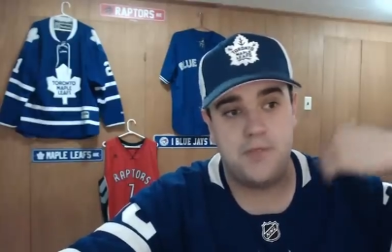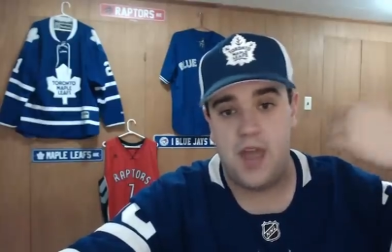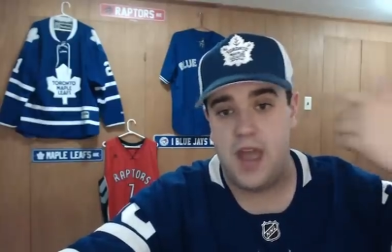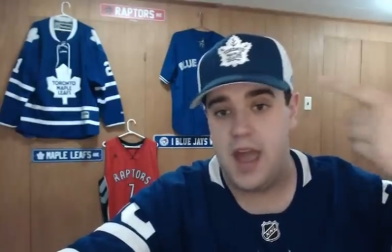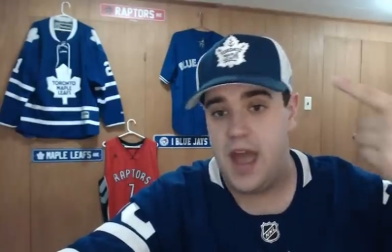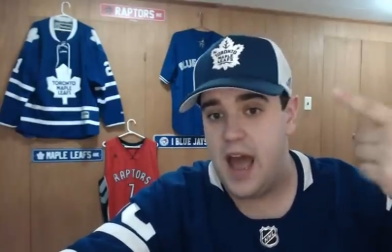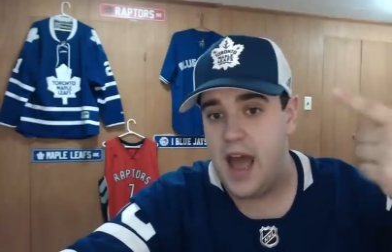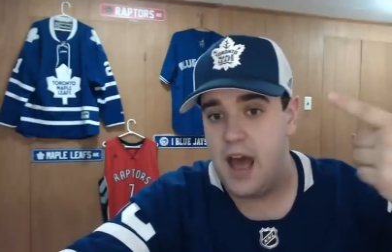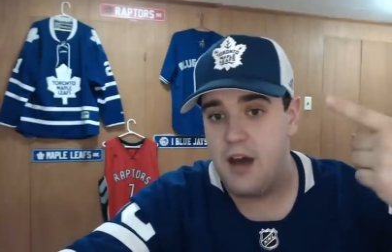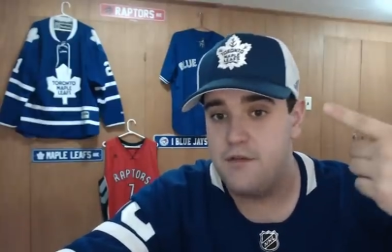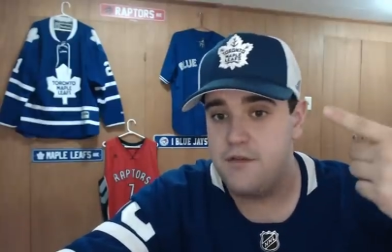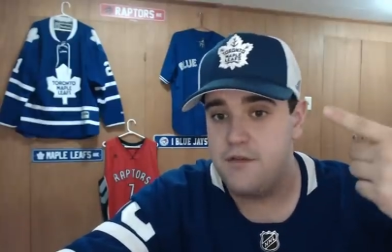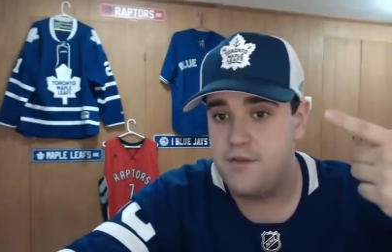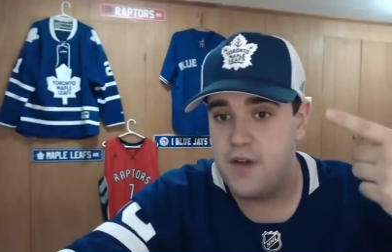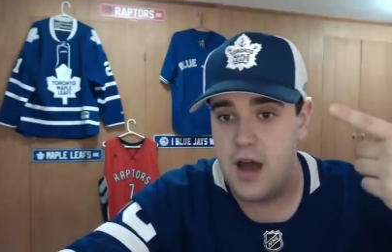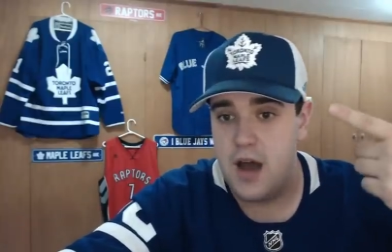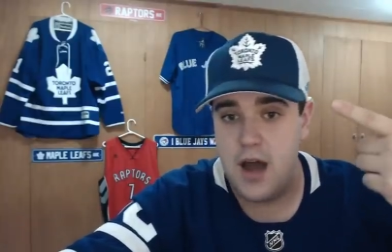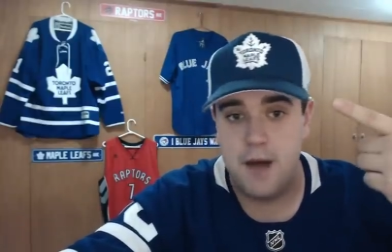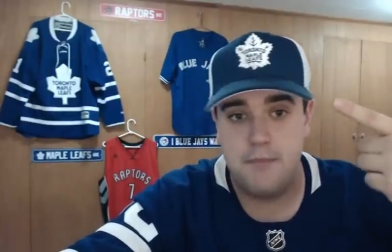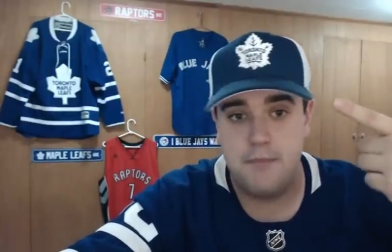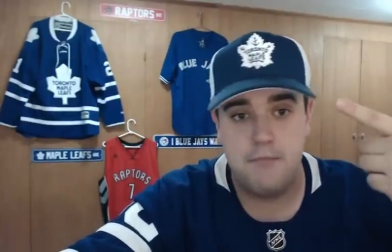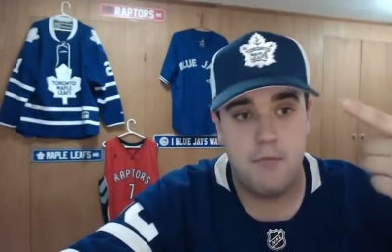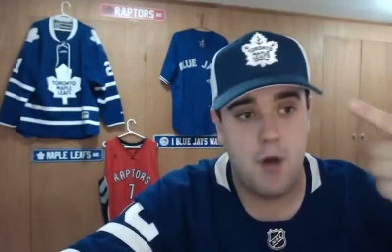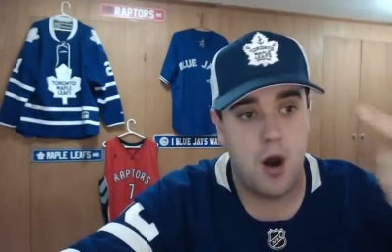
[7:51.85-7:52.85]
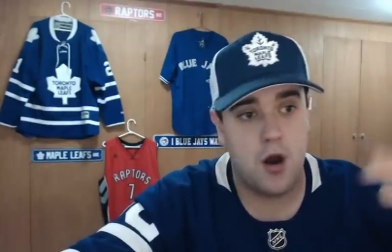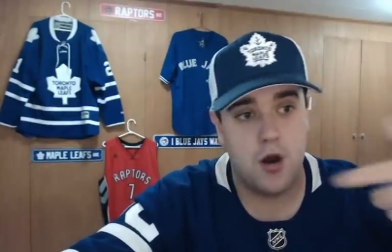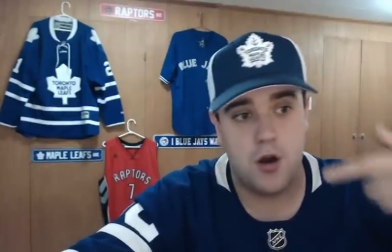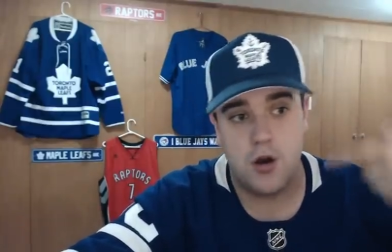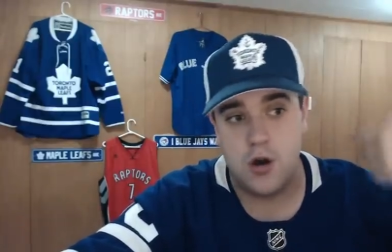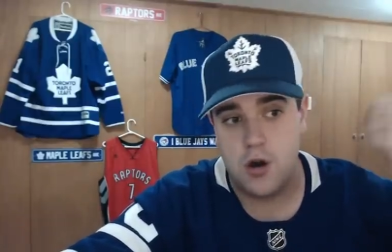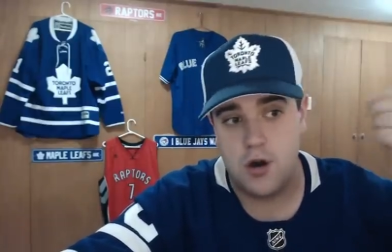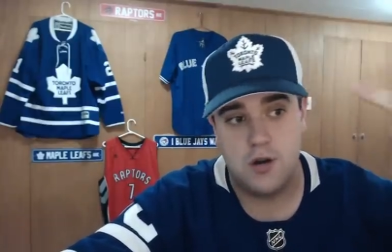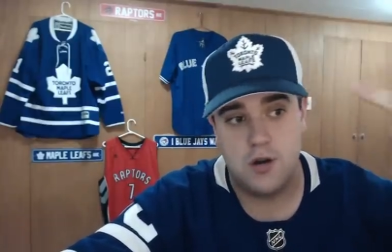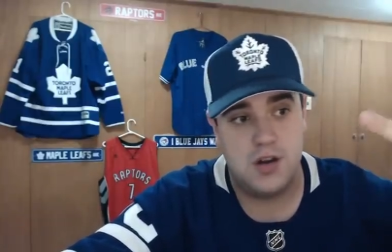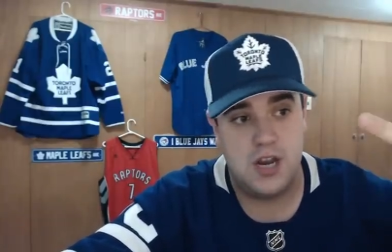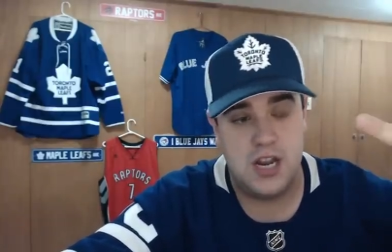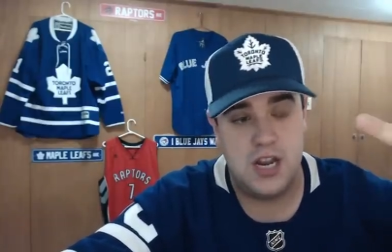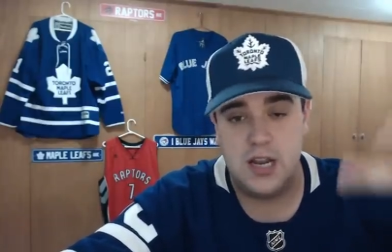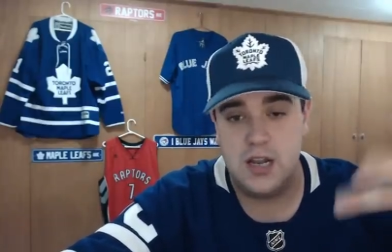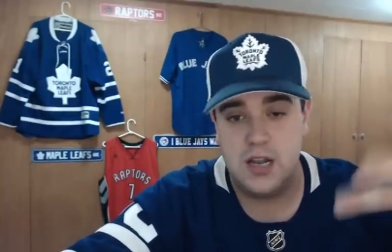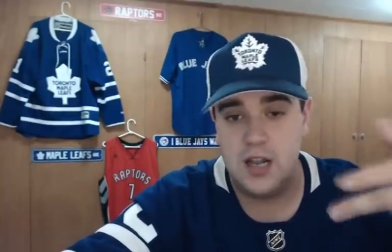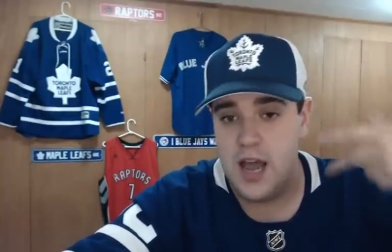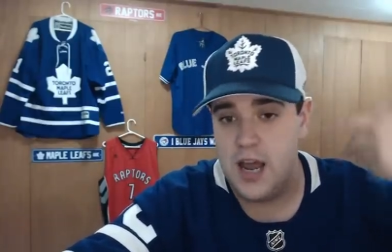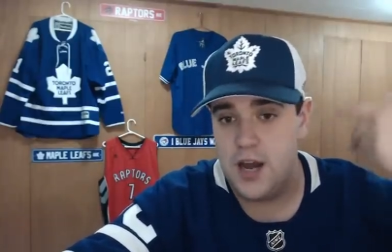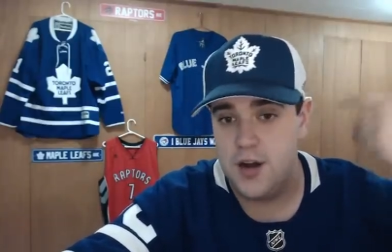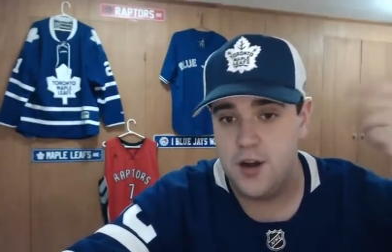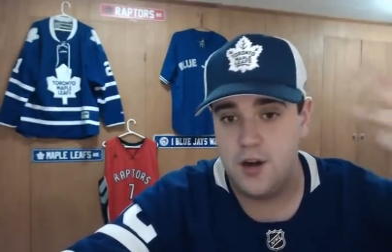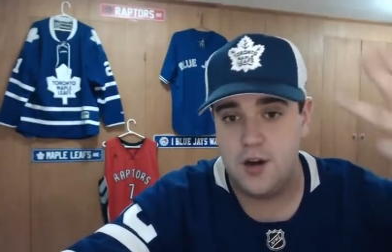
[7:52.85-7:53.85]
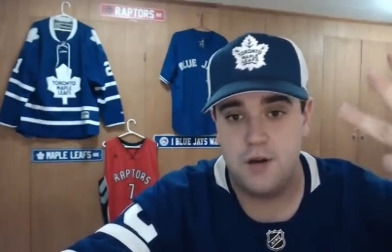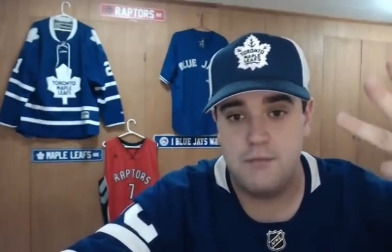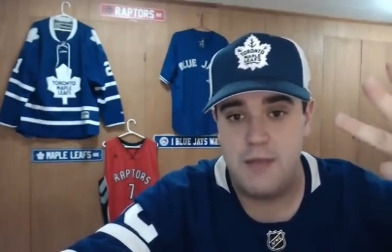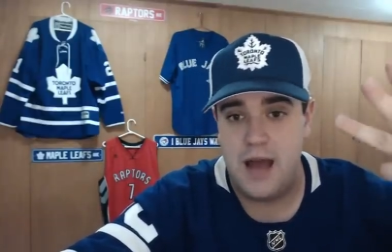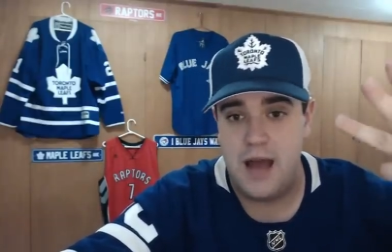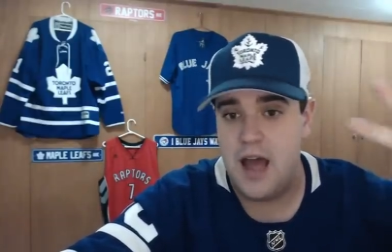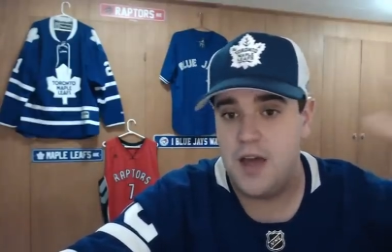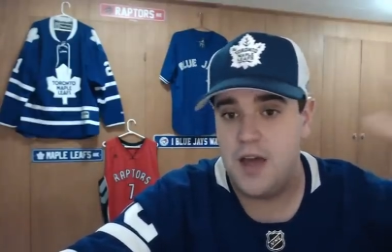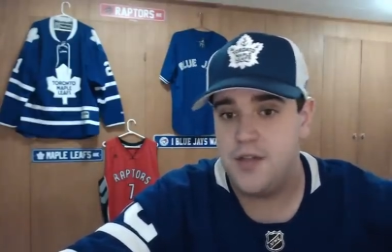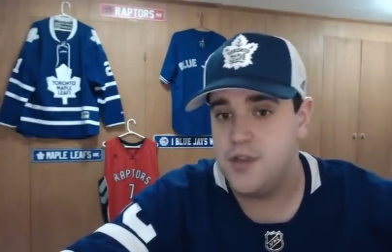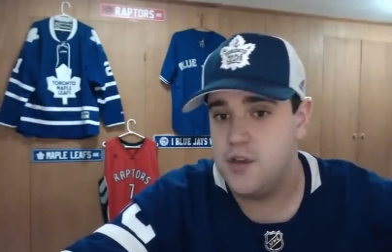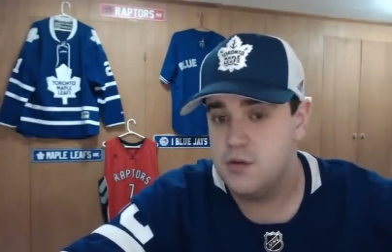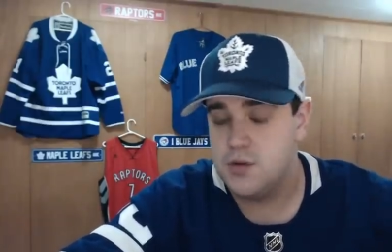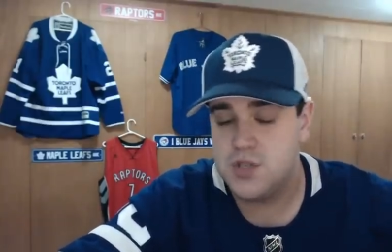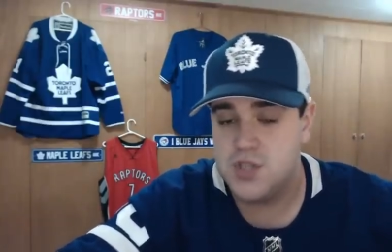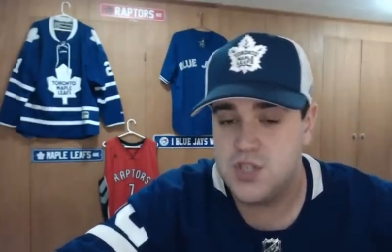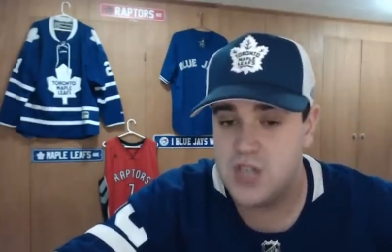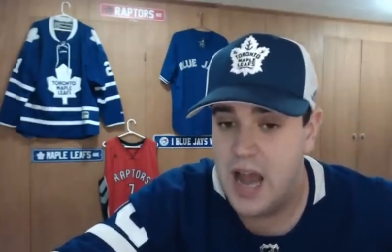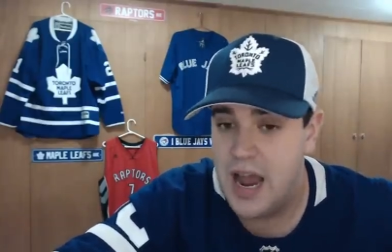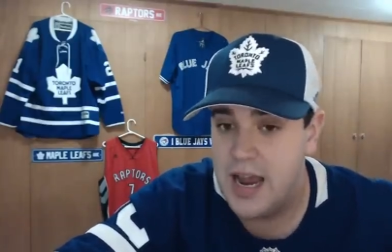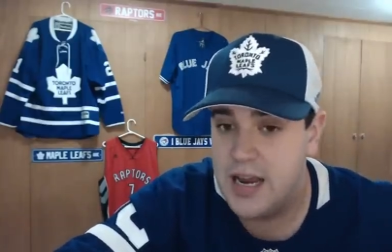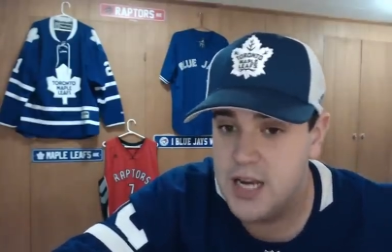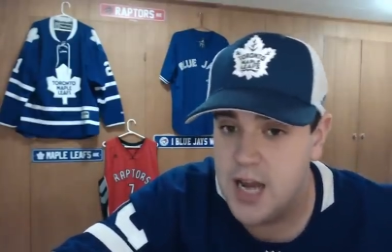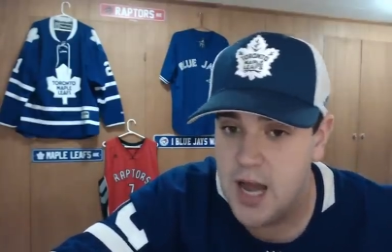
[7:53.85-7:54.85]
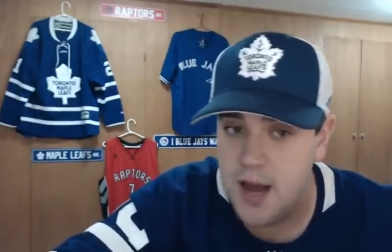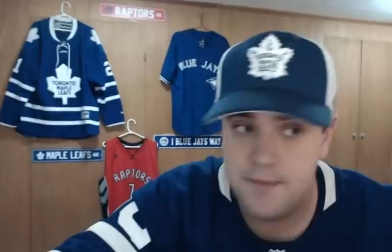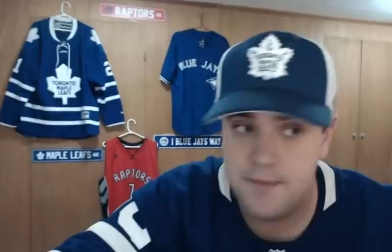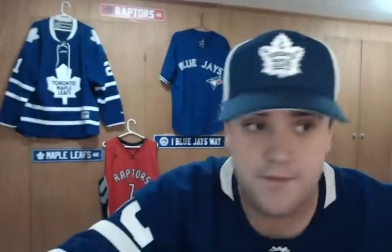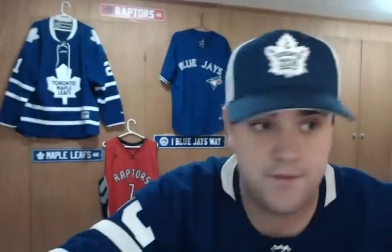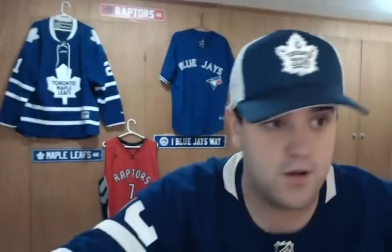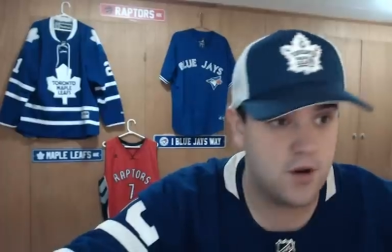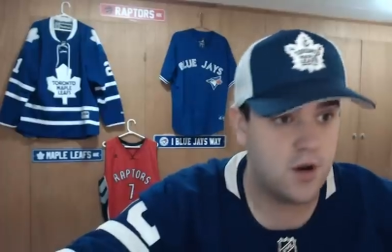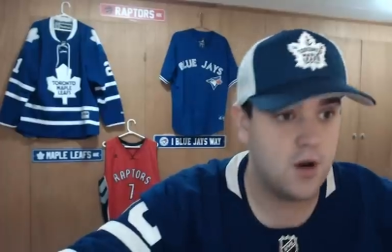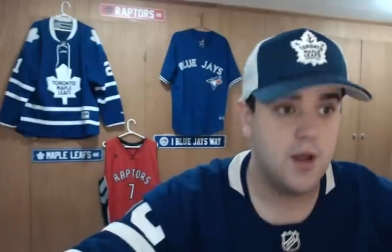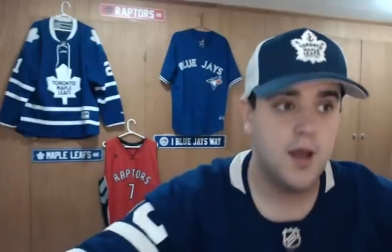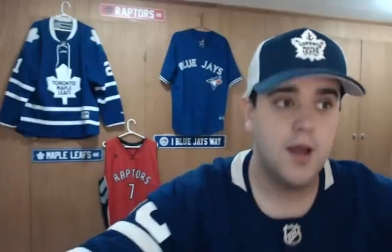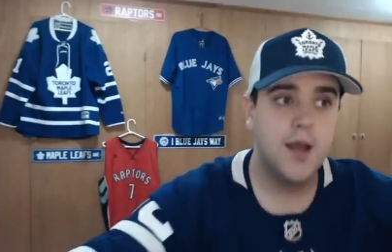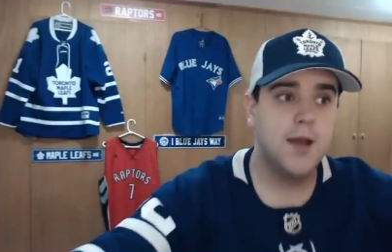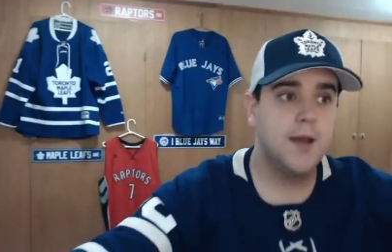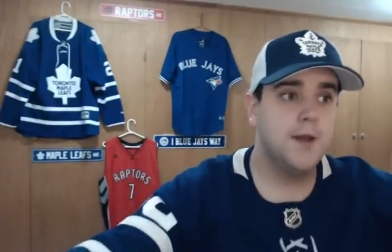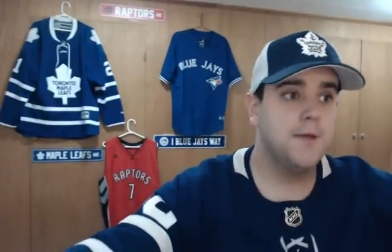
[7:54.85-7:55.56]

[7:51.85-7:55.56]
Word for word: They have Marner, Nylander, Matthews signed up for